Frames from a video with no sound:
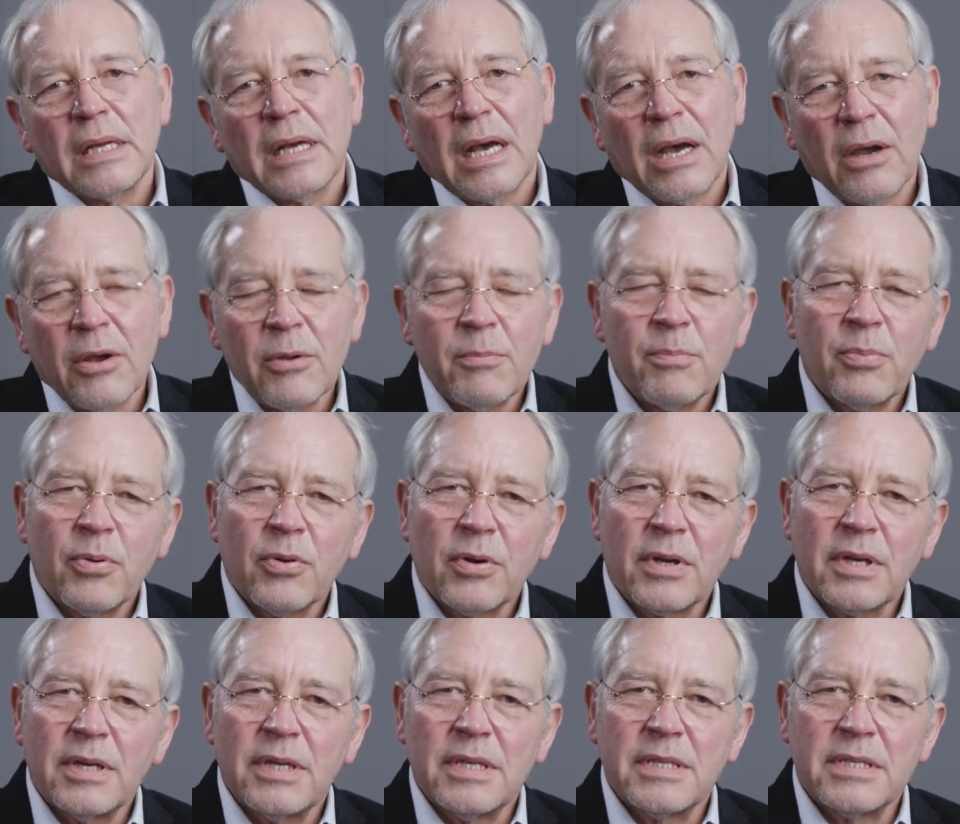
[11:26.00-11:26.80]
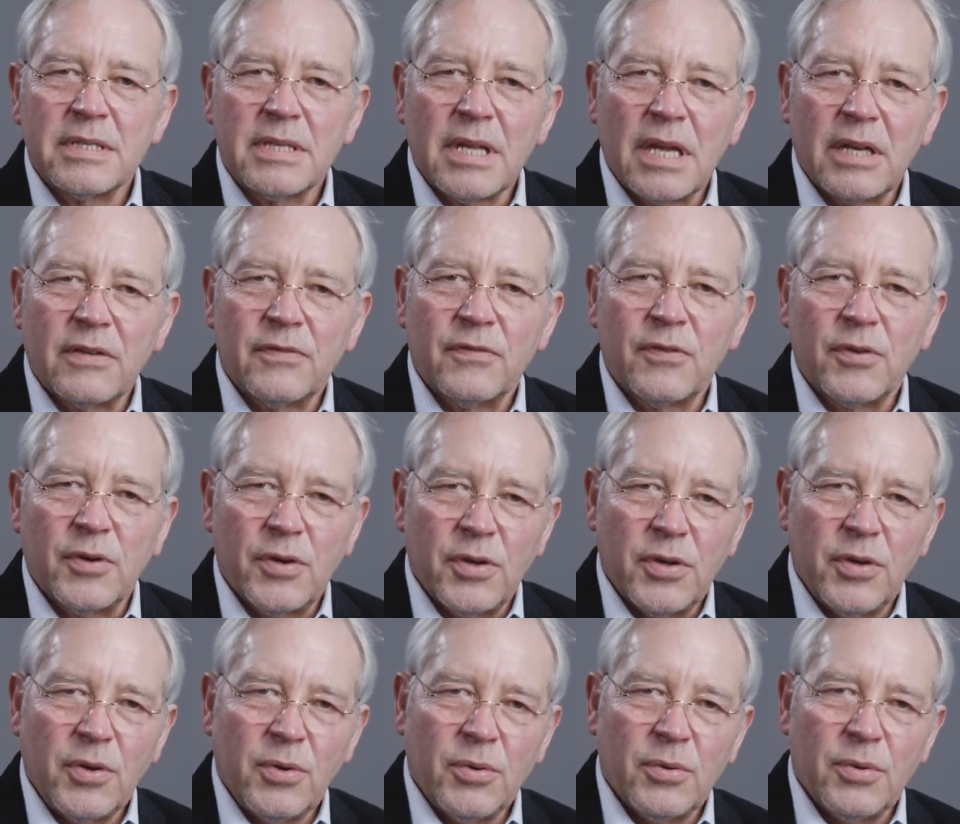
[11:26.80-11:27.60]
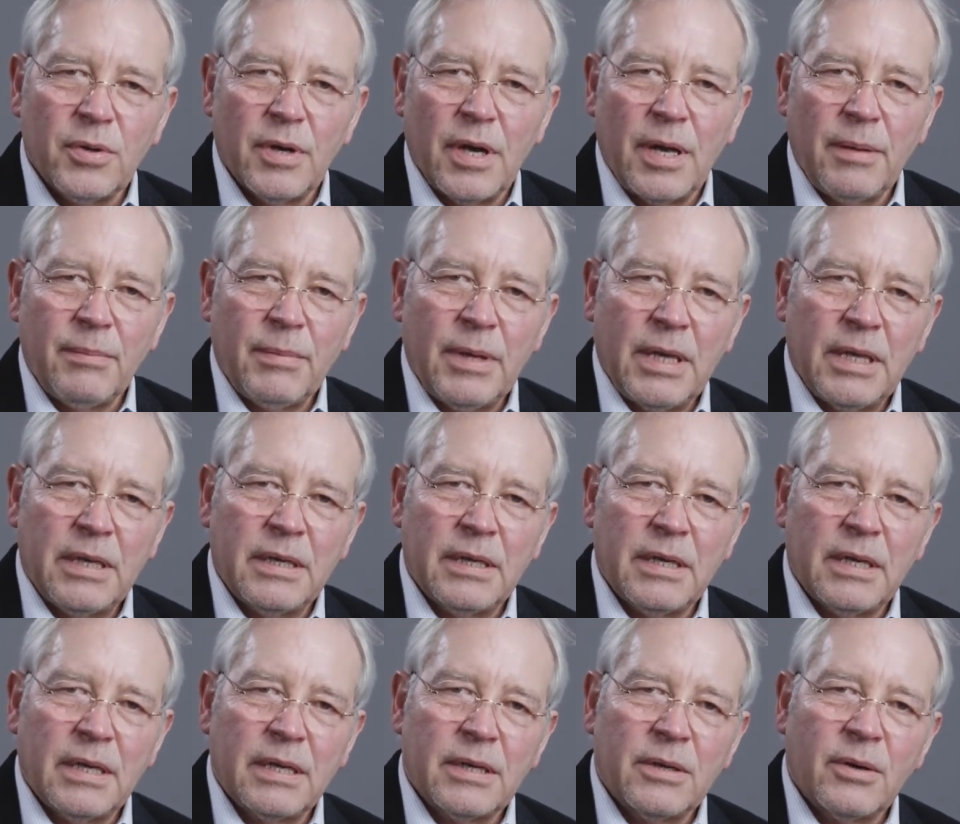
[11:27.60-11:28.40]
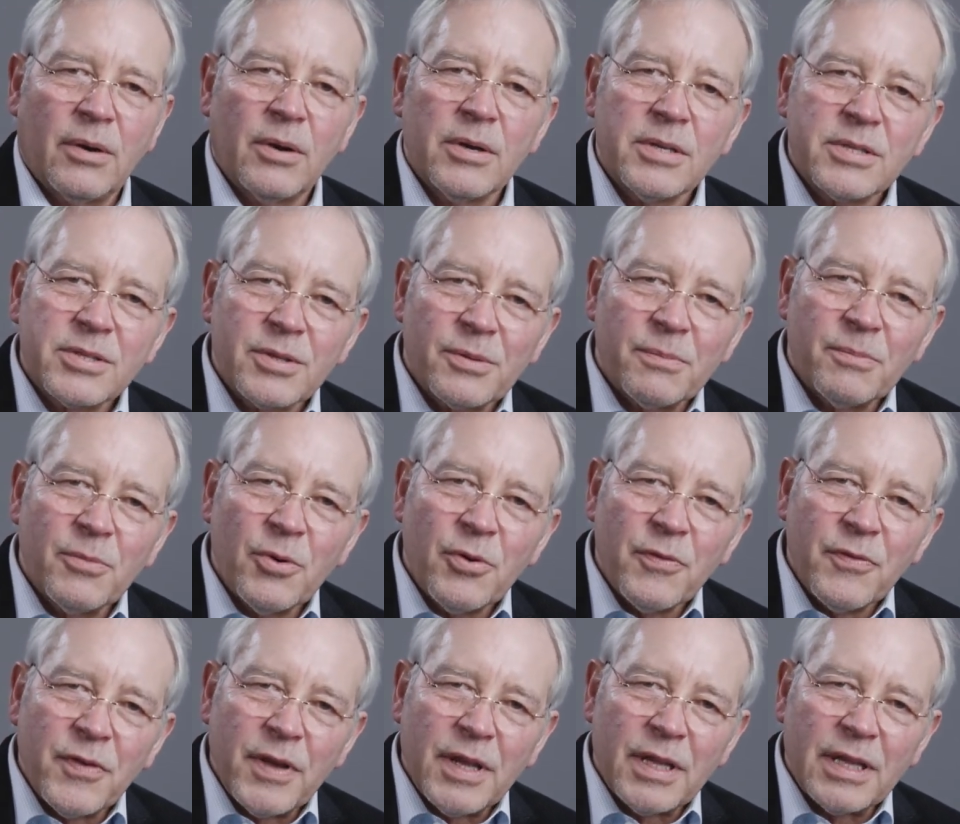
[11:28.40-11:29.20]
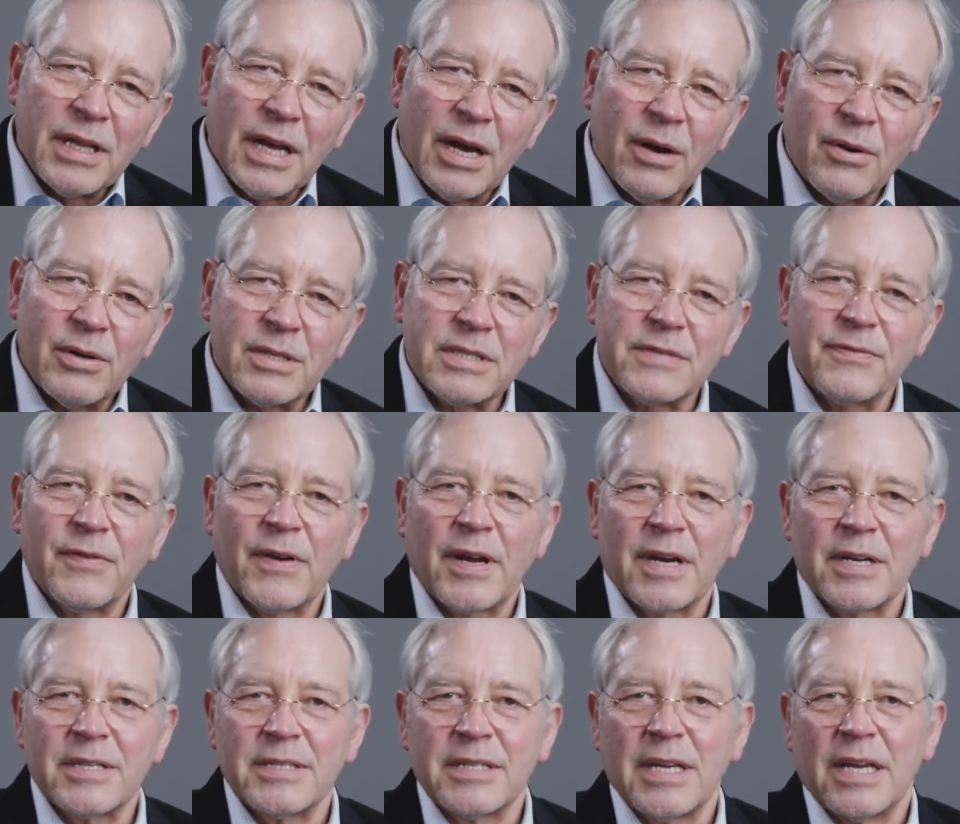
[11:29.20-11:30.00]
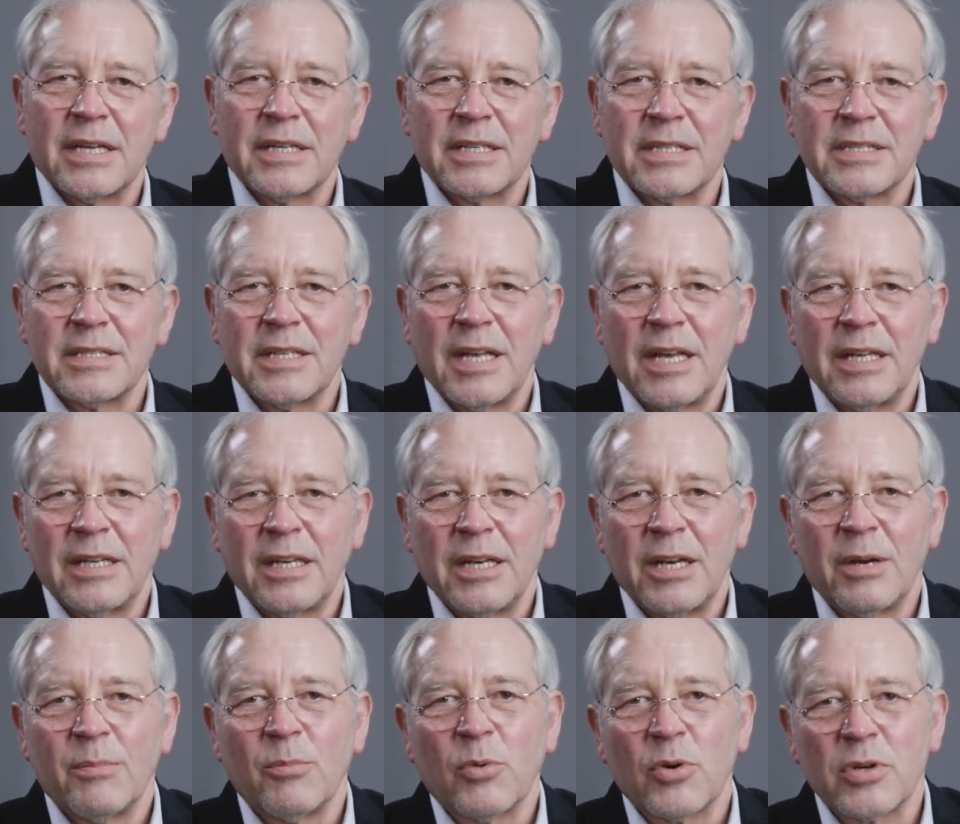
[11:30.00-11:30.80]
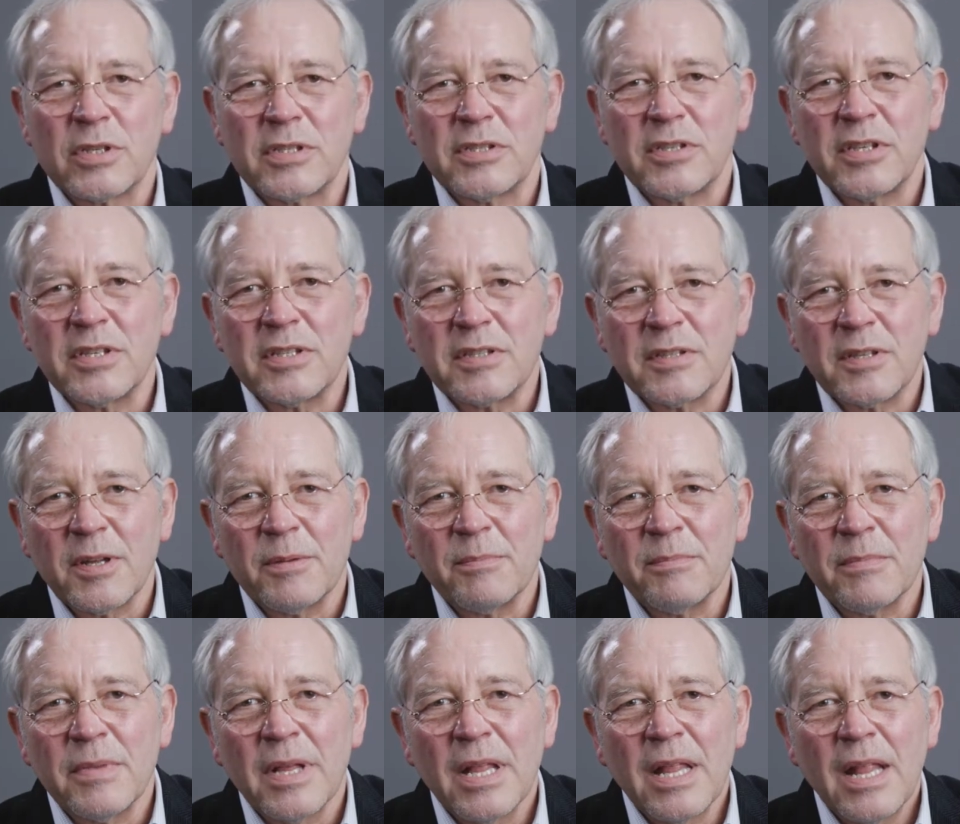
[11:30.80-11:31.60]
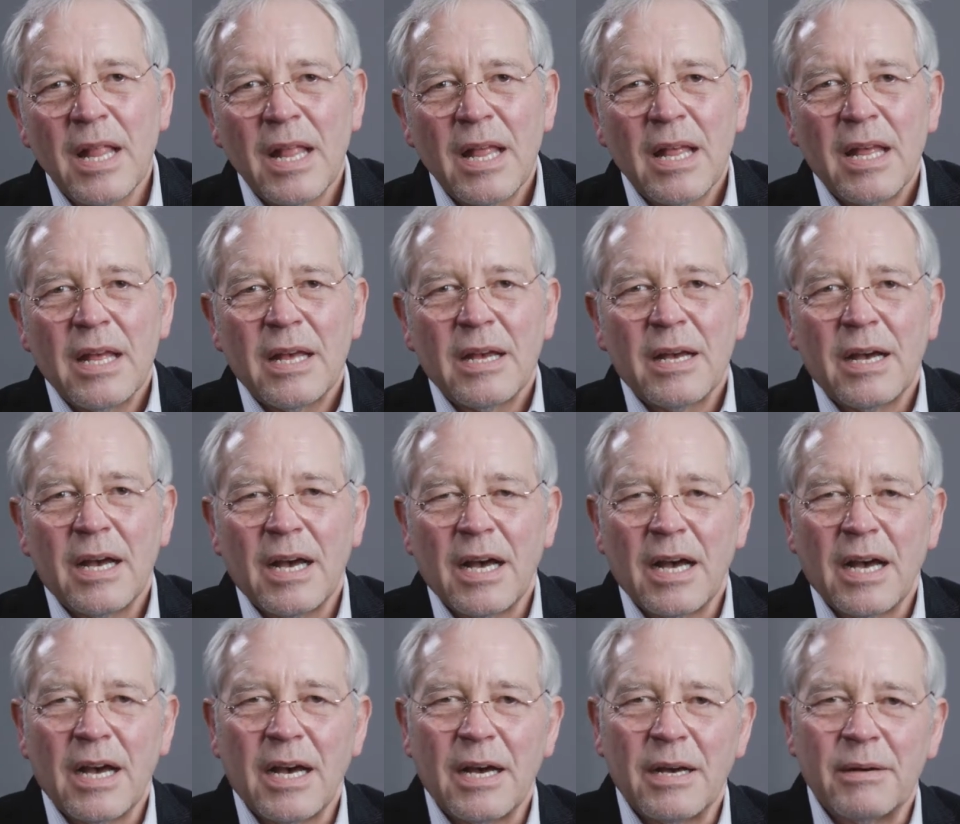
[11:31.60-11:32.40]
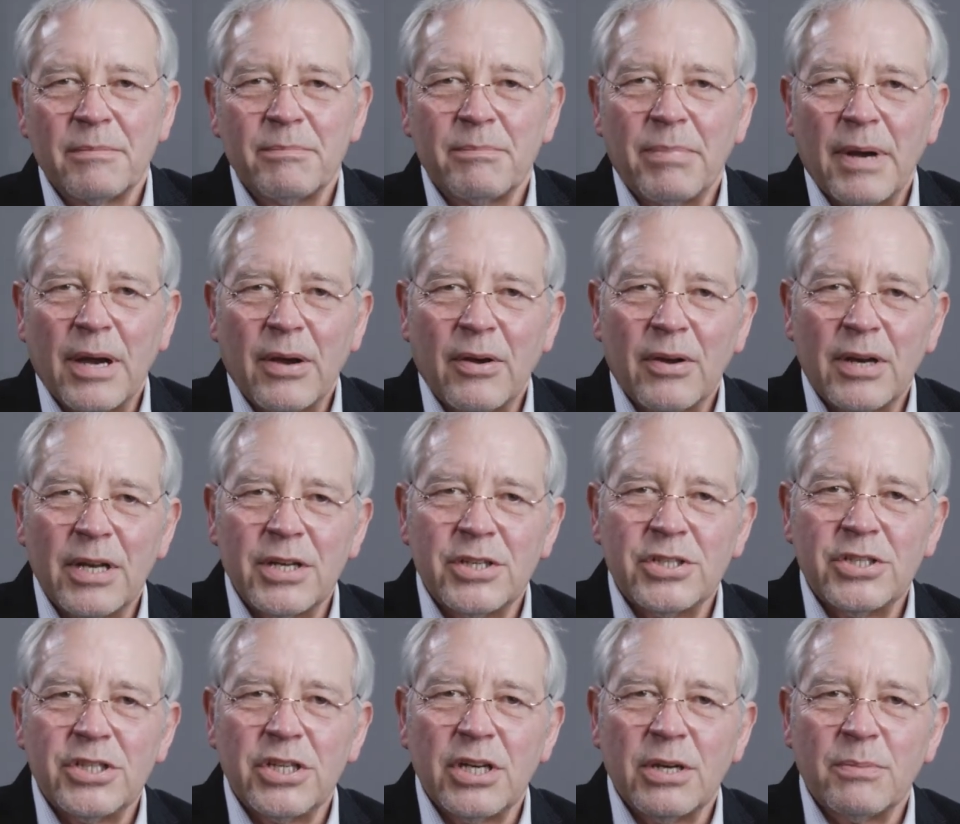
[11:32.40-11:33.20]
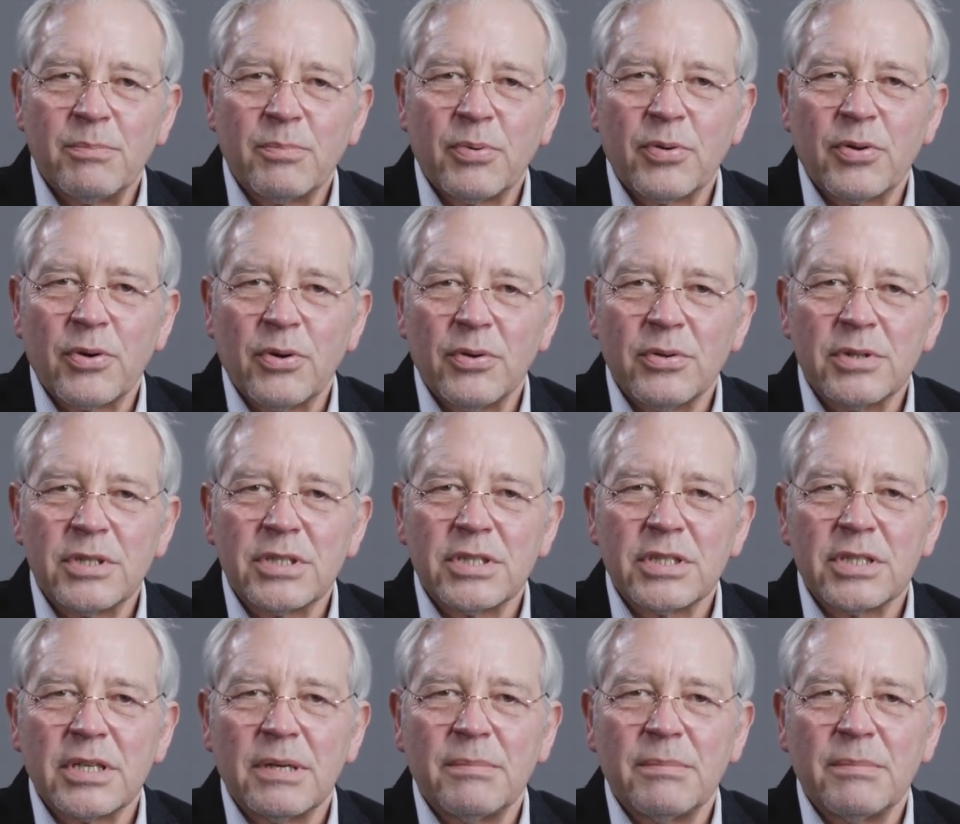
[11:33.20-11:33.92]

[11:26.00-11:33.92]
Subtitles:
How important is that for you? I mean, also moving now, as far as I understand, in a more system biology approach.